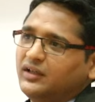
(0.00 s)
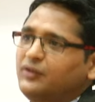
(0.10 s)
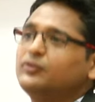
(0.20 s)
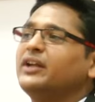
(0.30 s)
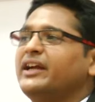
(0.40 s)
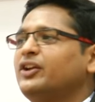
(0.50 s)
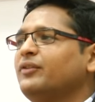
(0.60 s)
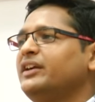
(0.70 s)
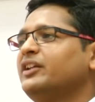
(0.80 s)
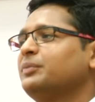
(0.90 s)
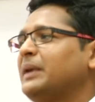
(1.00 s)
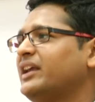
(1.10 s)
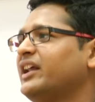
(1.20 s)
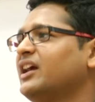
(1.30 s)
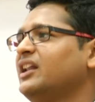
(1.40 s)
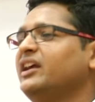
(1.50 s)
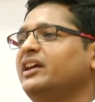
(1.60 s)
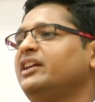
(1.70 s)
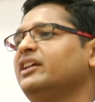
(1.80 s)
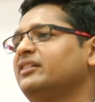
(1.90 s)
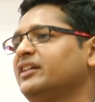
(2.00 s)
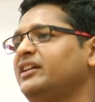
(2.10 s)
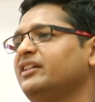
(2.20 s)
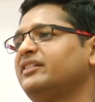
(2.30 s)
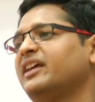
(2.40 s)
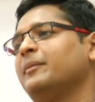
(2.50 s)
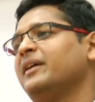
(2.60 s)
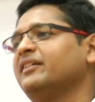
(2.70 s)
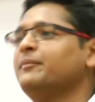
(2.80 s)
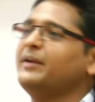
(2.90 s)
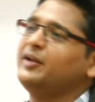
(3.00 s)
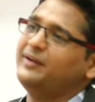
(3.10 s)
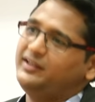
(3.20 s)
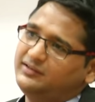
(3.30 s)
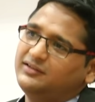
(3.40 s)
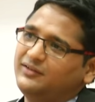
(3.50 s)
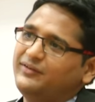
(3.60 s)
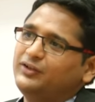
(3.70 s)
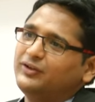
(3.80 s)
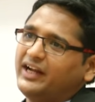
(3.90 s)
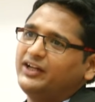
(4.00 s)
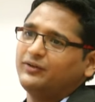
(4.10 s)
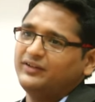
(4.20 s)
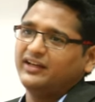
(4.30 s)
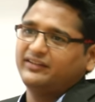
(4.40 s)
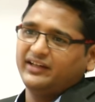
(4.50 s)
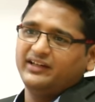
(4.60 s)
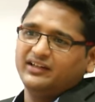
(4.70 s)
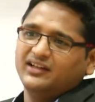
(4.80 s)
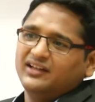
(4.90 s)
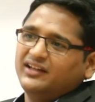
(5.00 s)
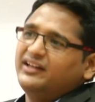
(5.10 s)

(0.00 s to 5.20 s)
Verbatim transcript: If you write off, it is because practically it is it is same as impairment. In our when you write off the asset, yeah.